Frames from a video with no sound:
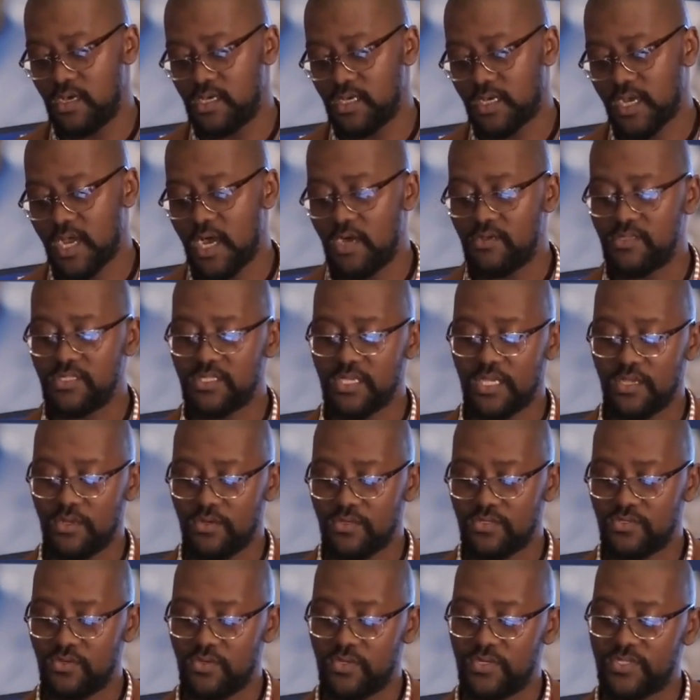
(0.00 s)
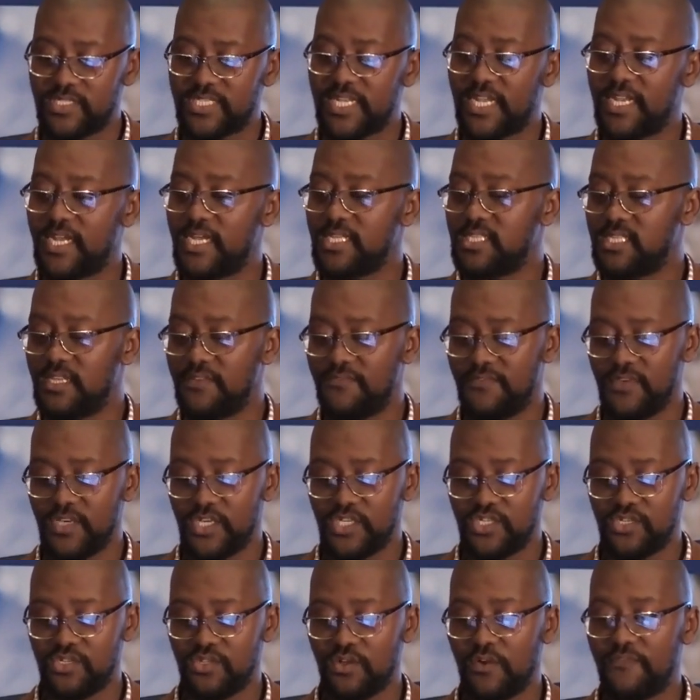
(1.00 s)
counts, and also your standard
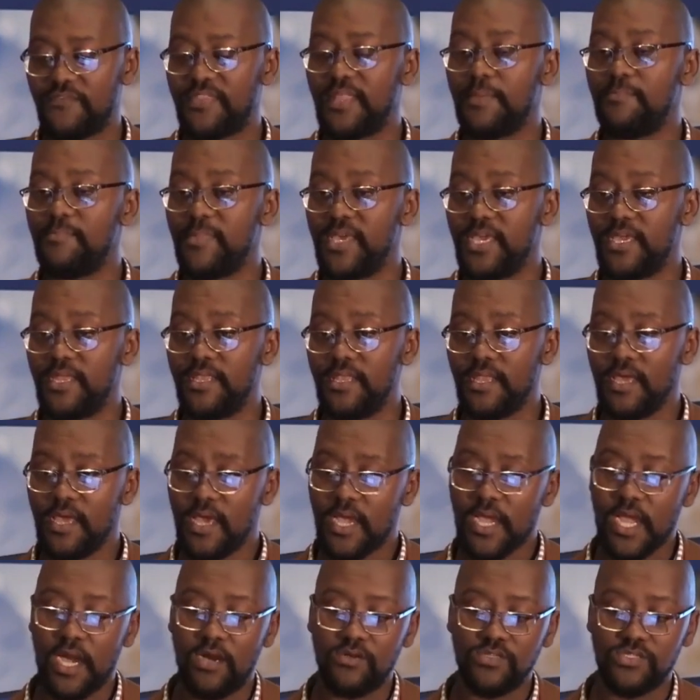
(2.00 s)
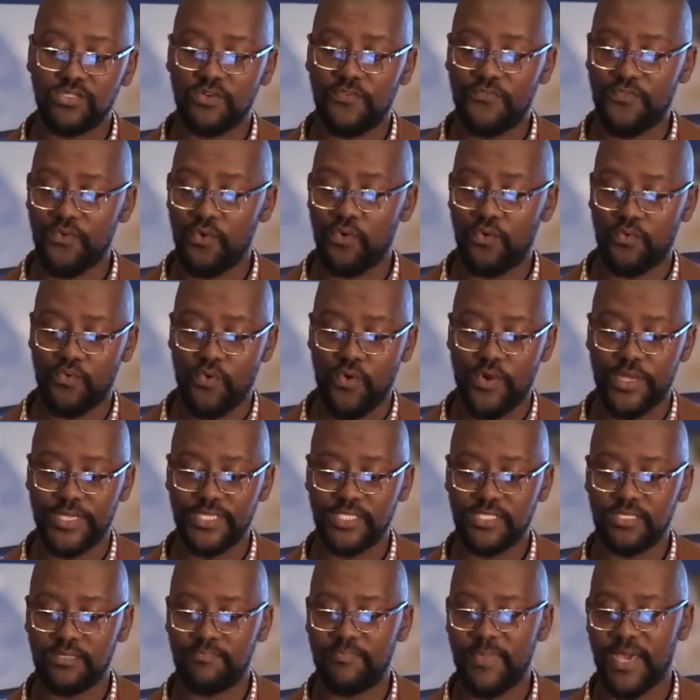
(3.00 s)
deviation of the mean counts of your
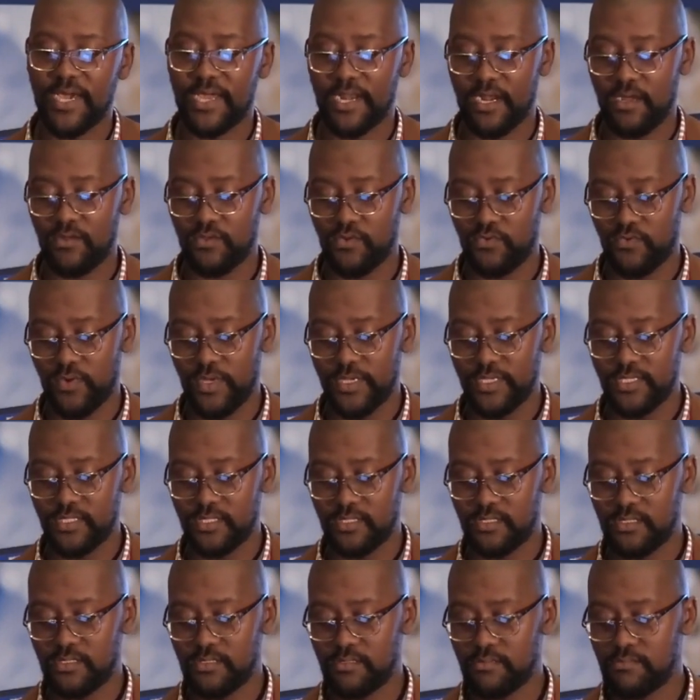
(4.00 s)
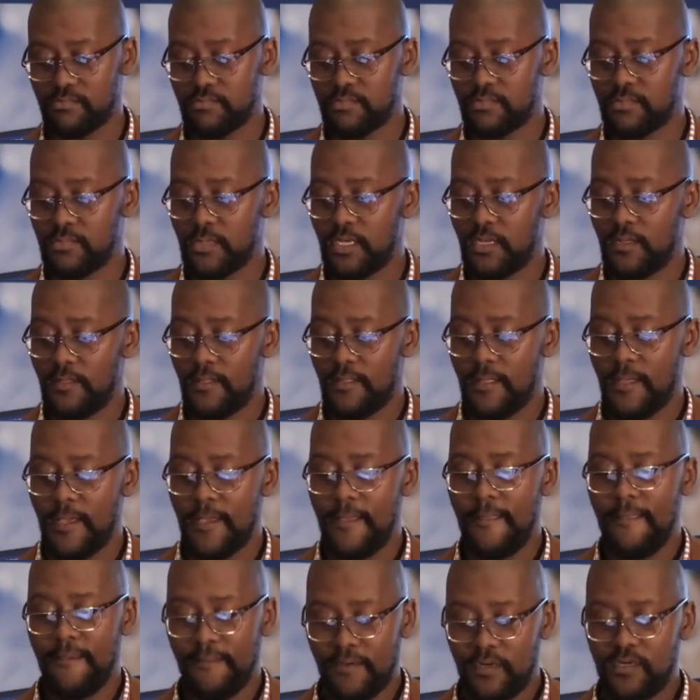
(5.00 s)
ROIs, background ROIs.
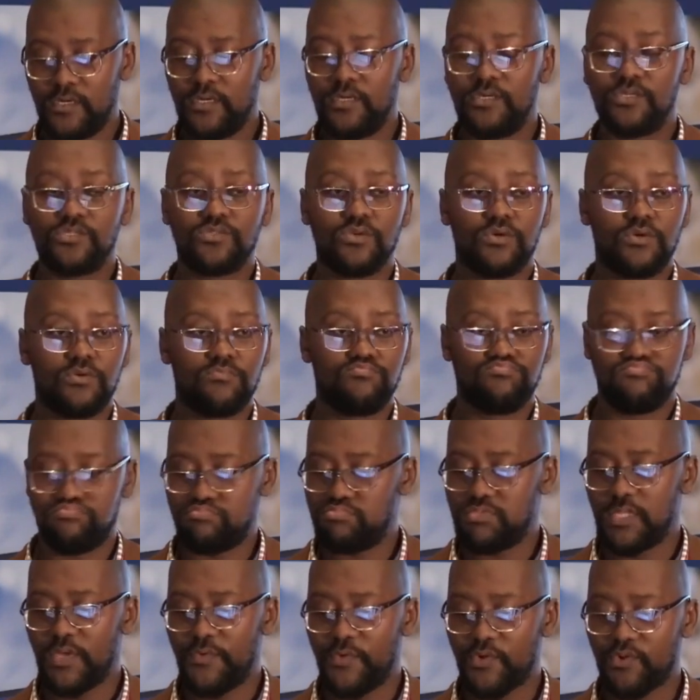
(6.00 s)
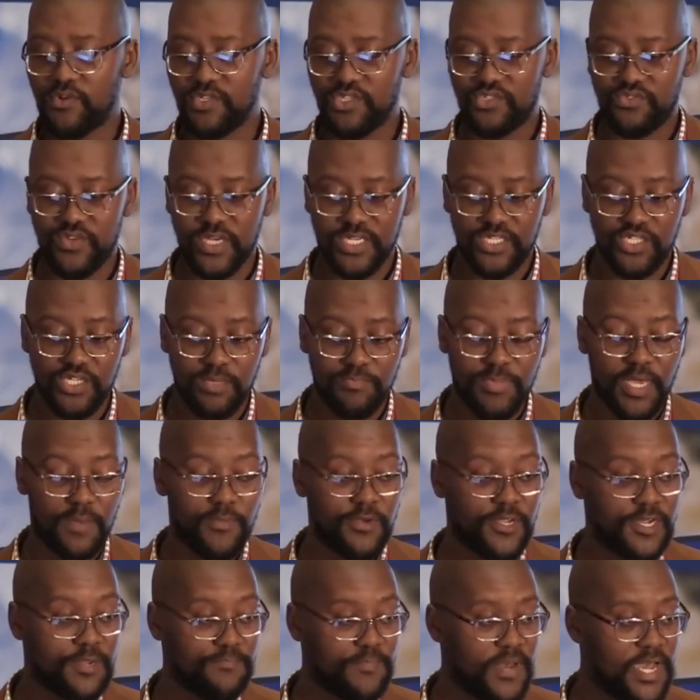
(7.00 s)
So the reconstruction
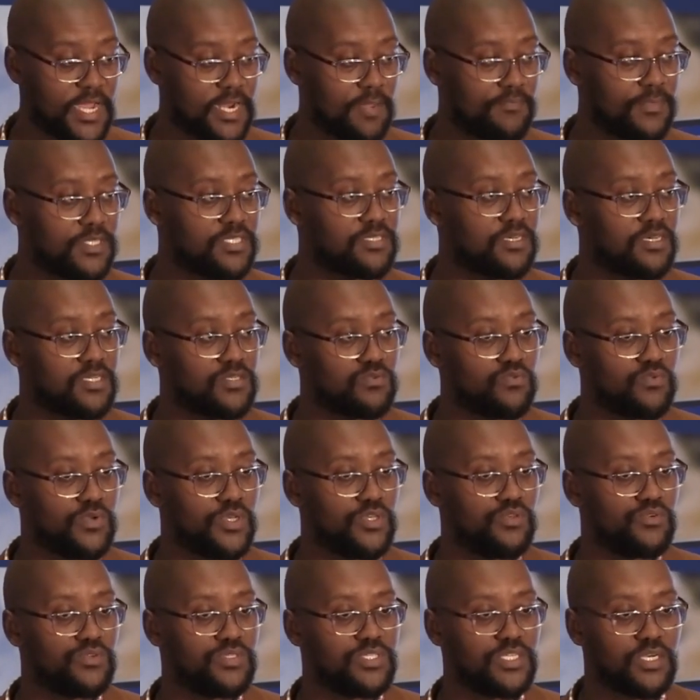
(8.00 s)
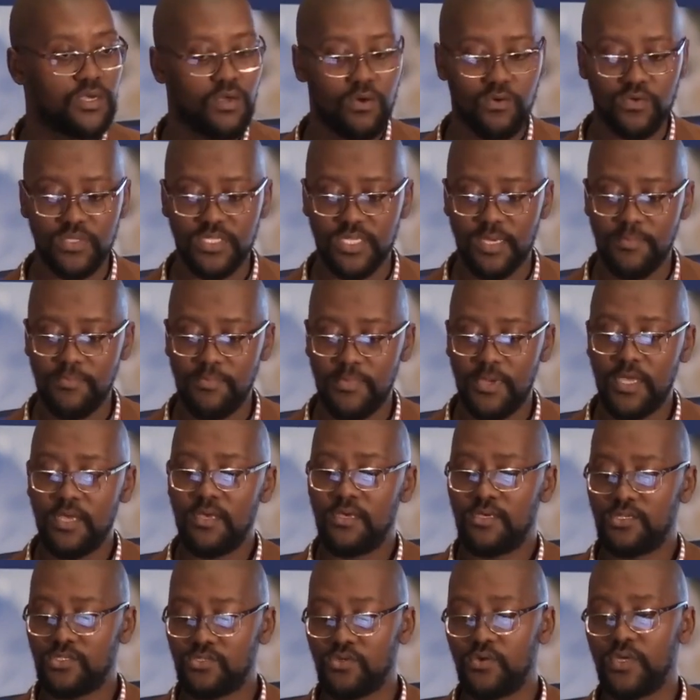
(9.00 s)
parameters, we were using OZEM.
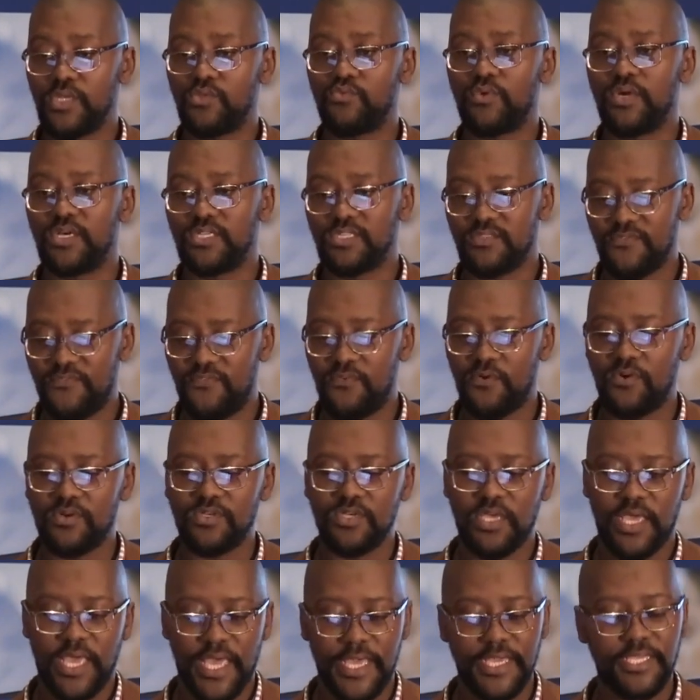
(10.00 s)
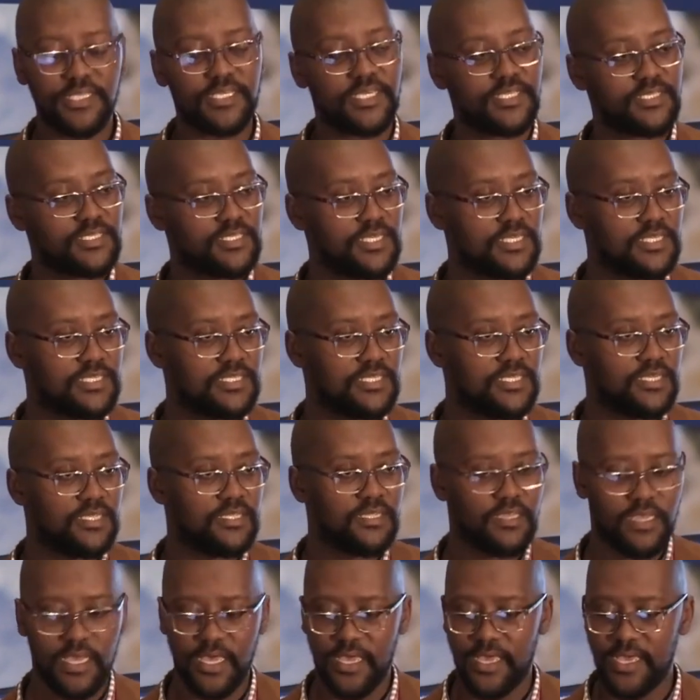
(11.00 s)
So it was 4, 8, and 16
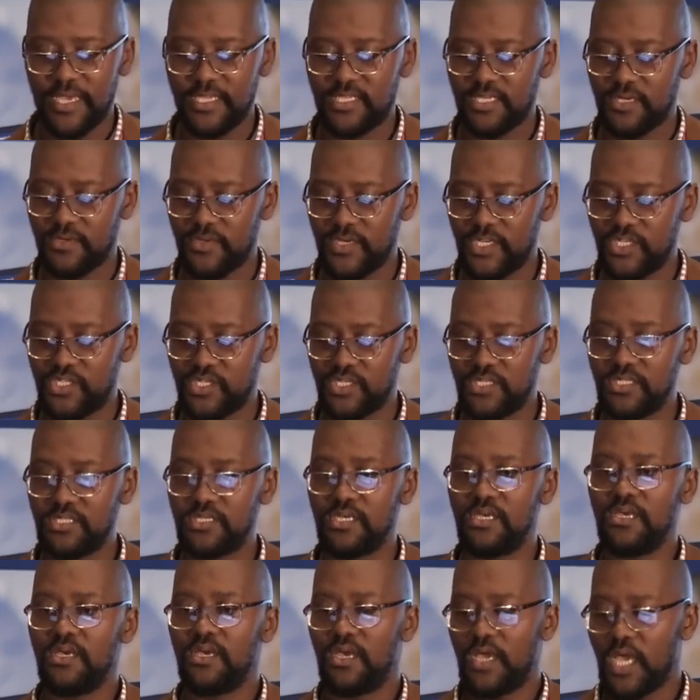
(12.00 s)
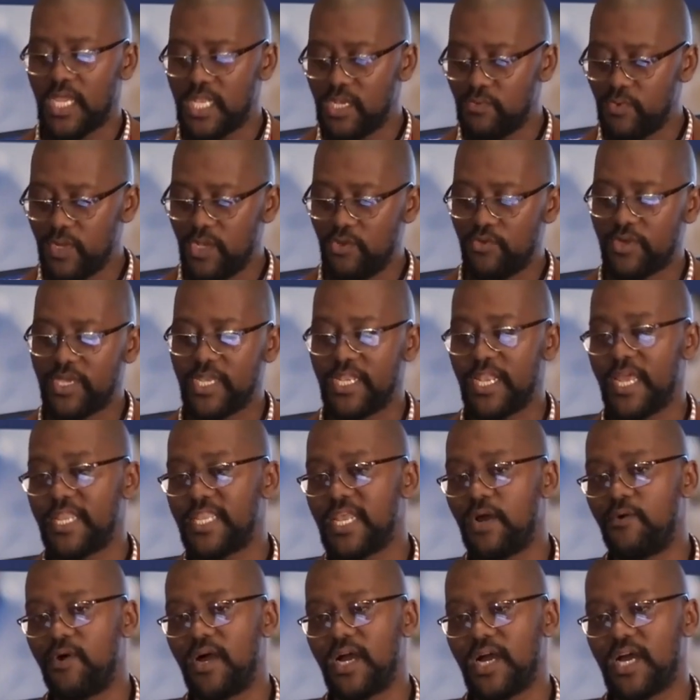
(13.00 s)
iterations, and we're looking at
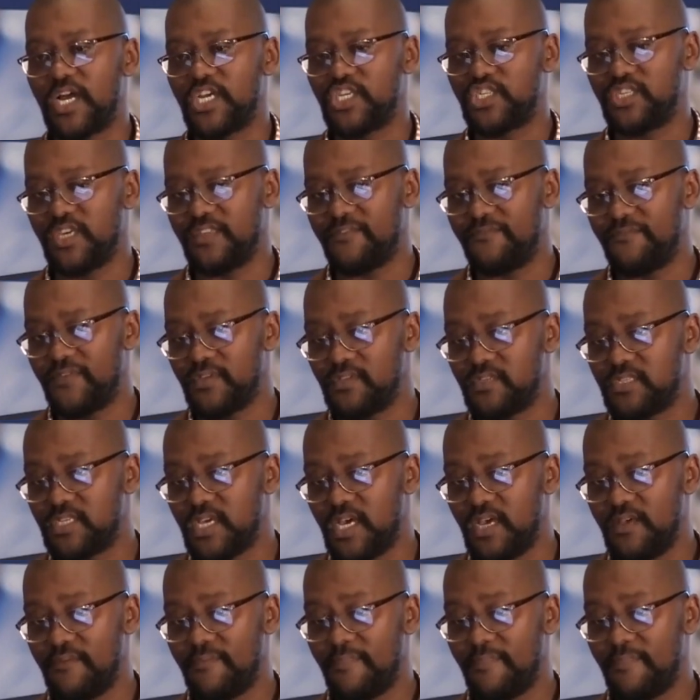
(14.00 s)
our Gaussian filter.